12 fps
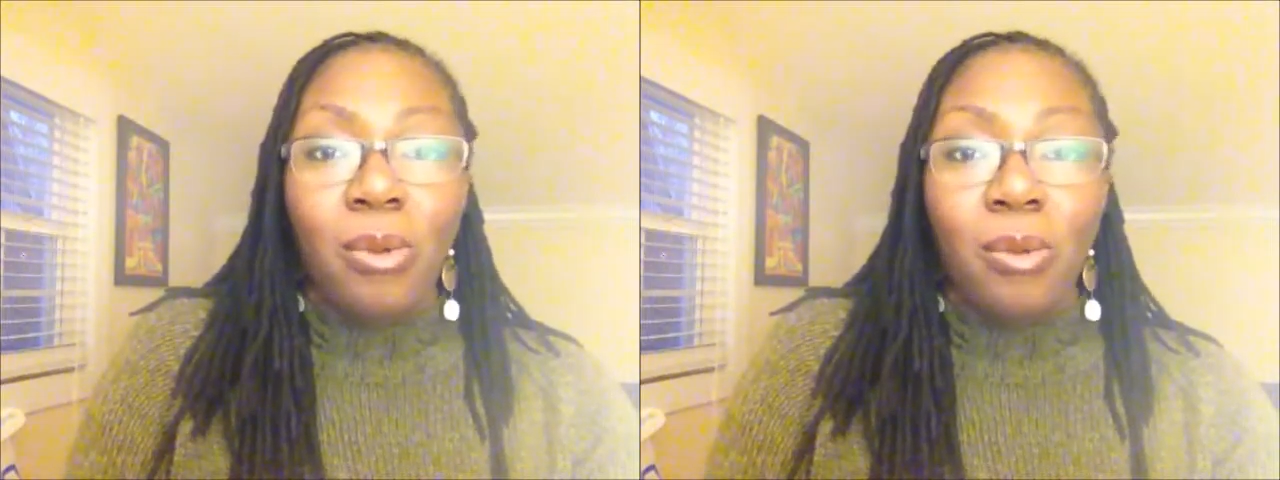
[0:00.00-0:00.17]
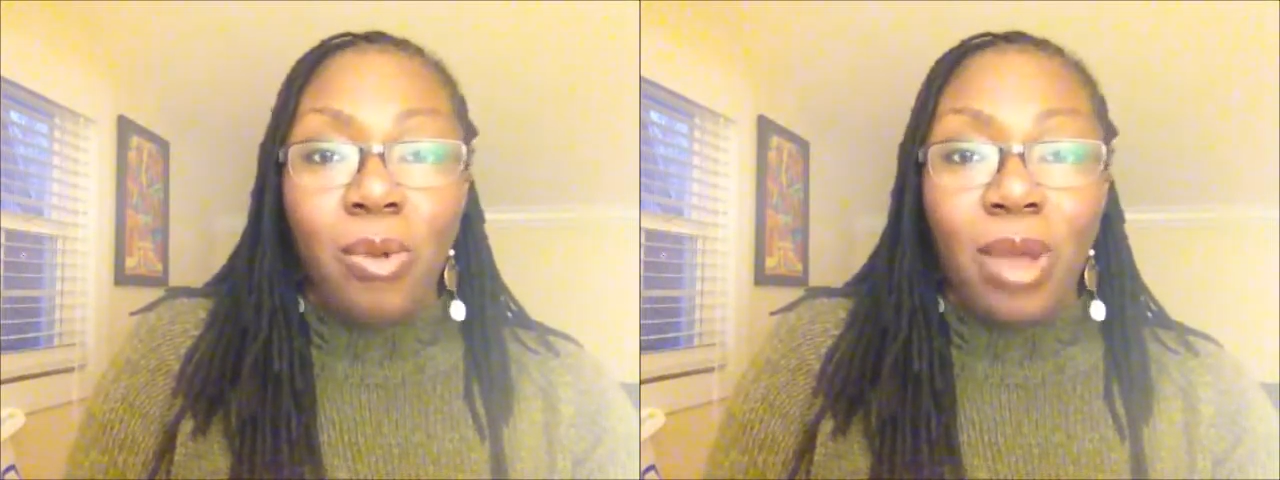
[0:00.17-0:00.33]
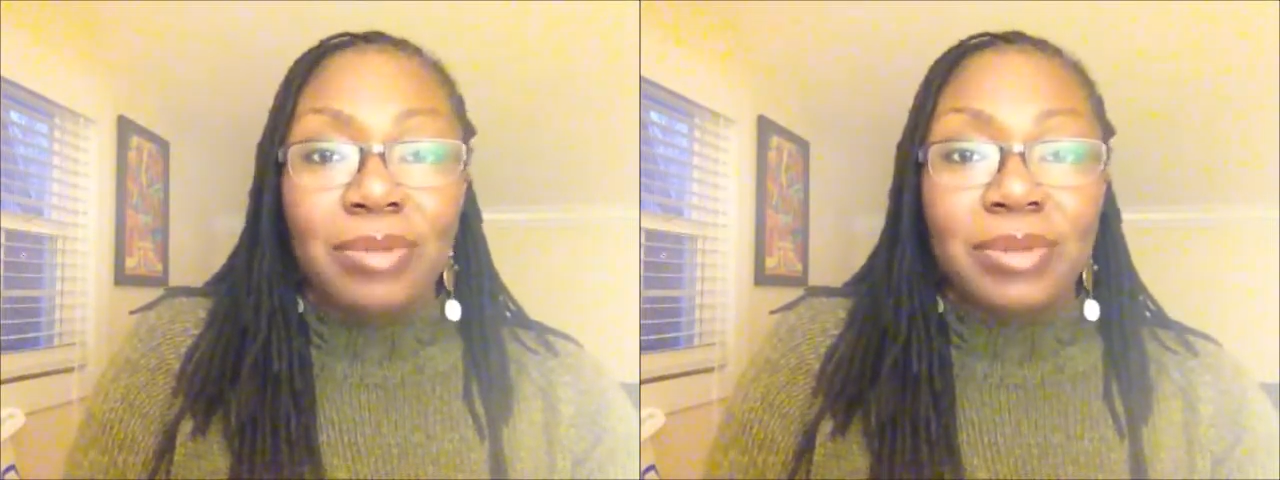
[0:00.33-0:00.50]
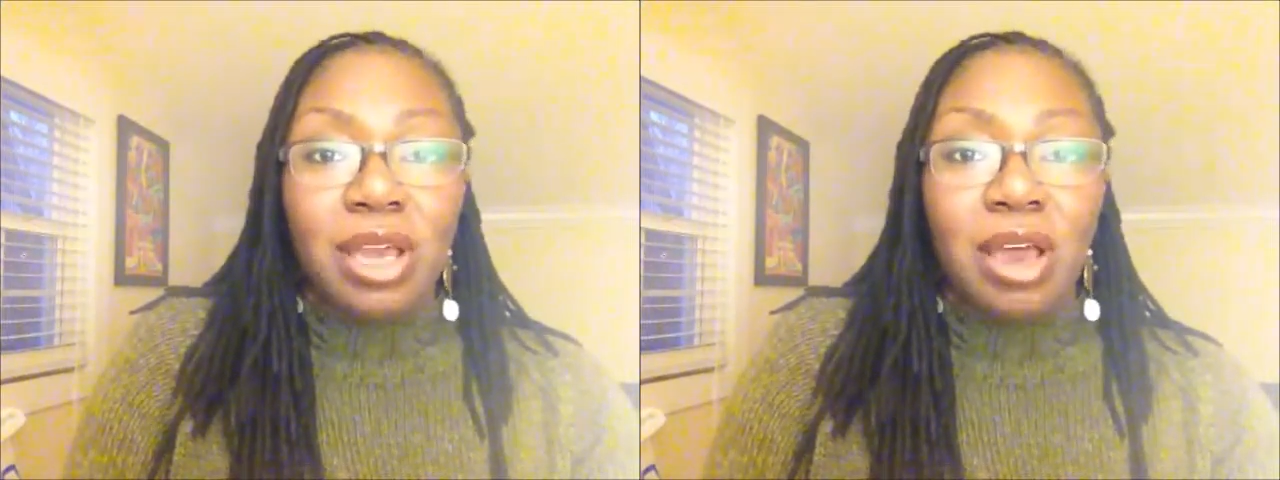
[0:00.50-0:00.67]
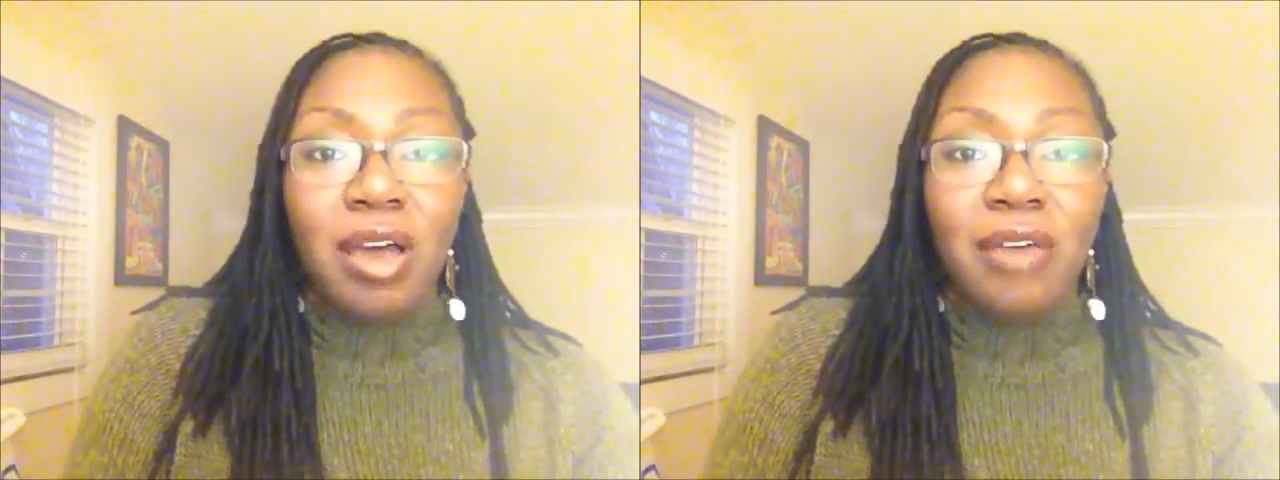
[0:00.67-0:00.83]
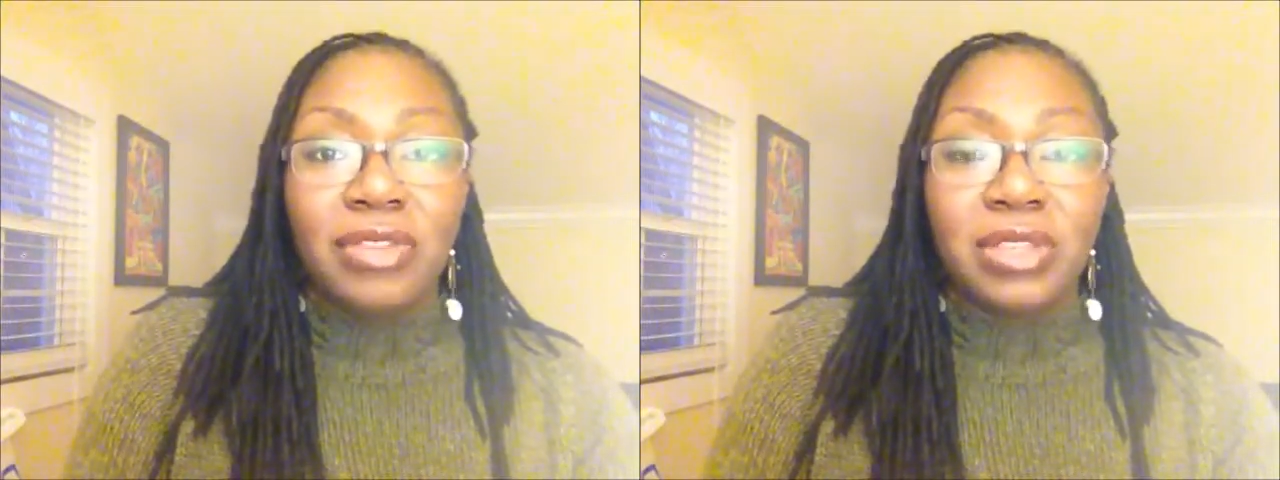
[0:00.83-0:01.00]
wiped
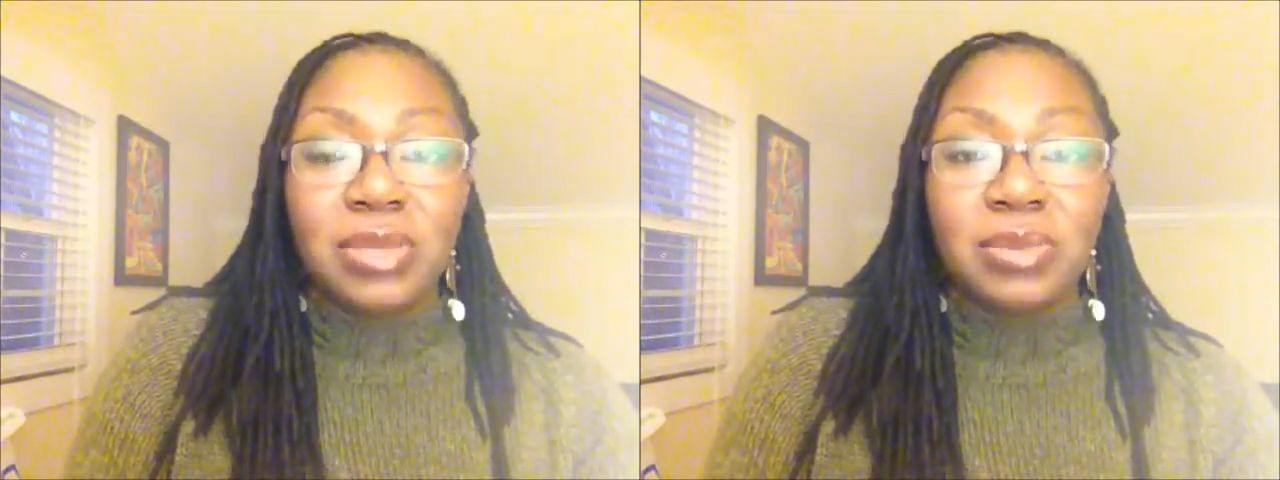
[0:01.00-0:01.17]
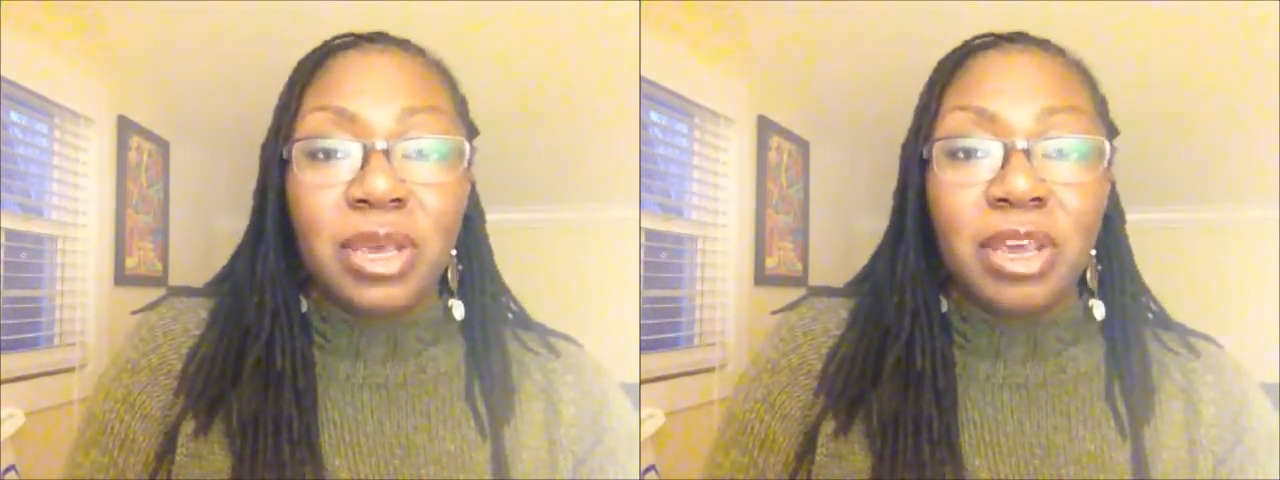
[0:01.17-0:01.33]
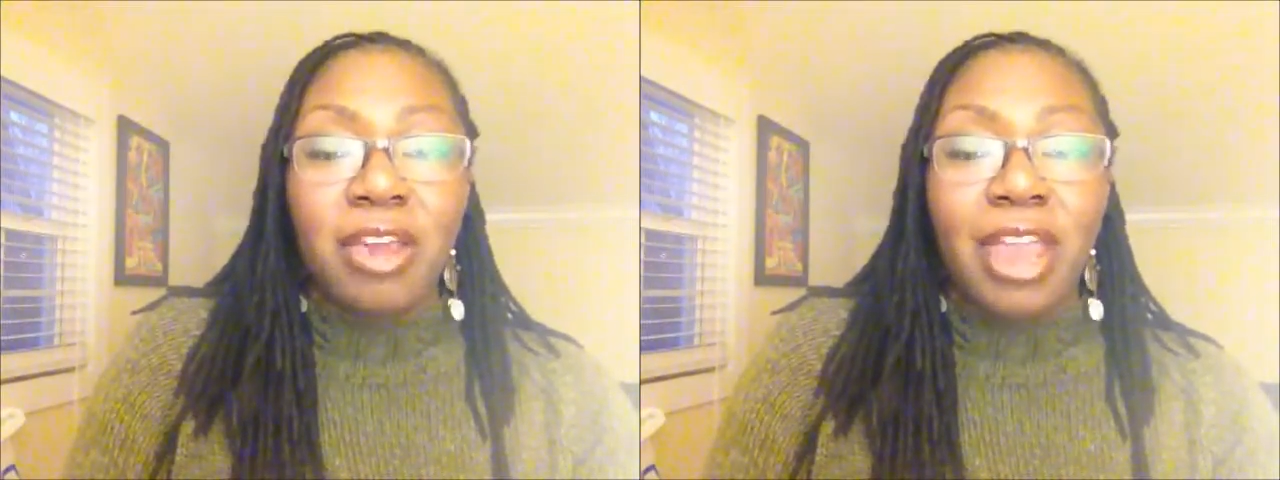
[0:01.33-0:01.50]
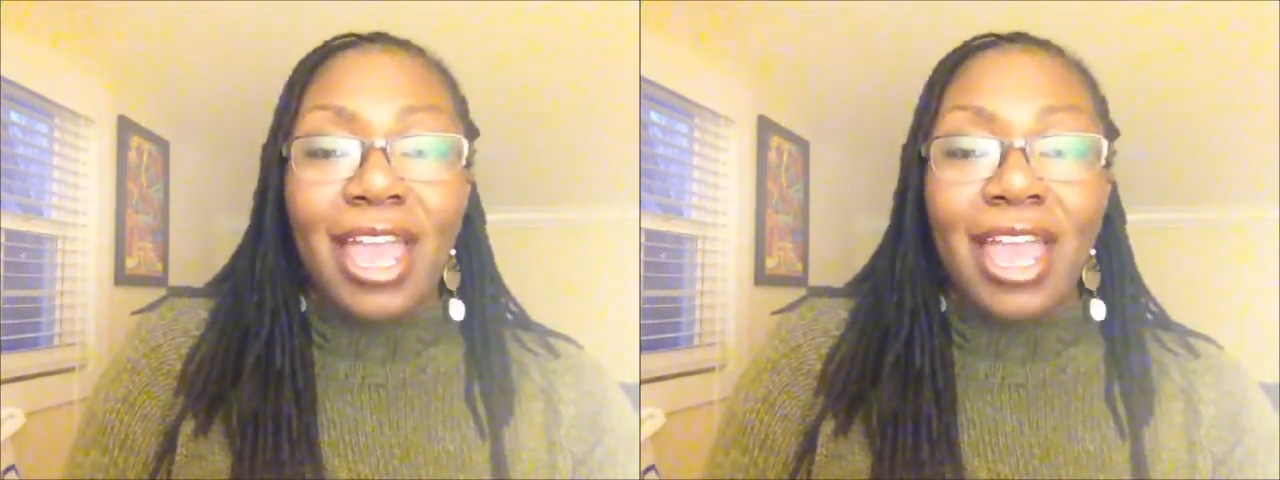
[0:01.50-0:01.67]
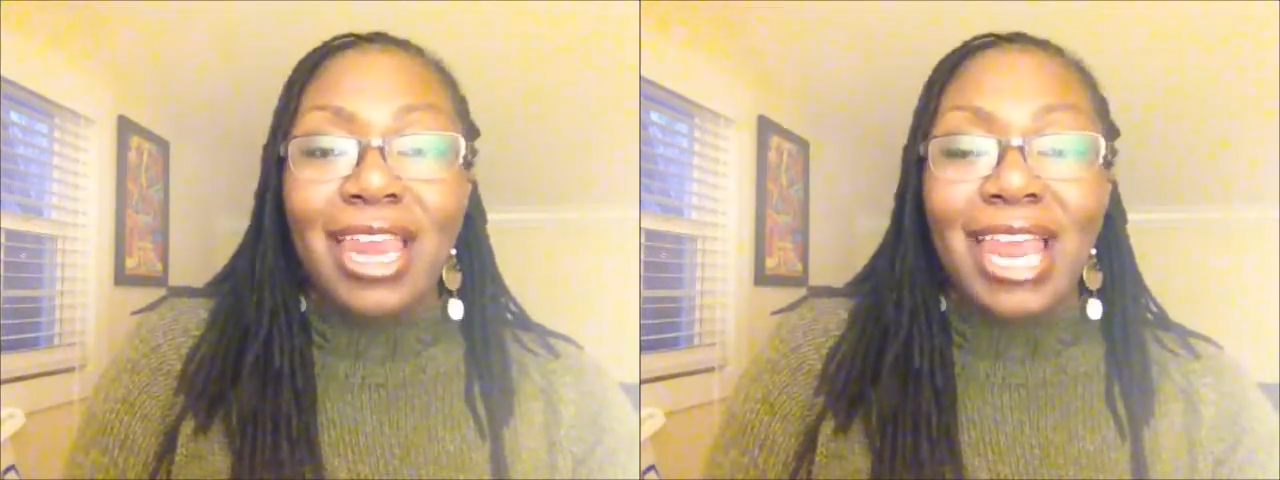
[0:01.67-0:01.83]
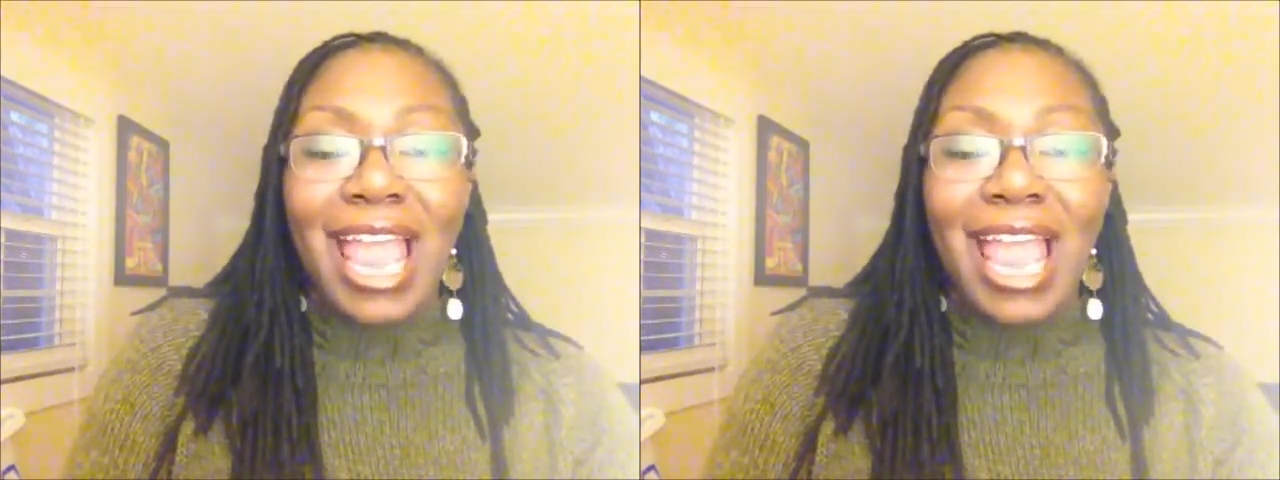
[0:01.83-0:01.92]
off the sprayer head,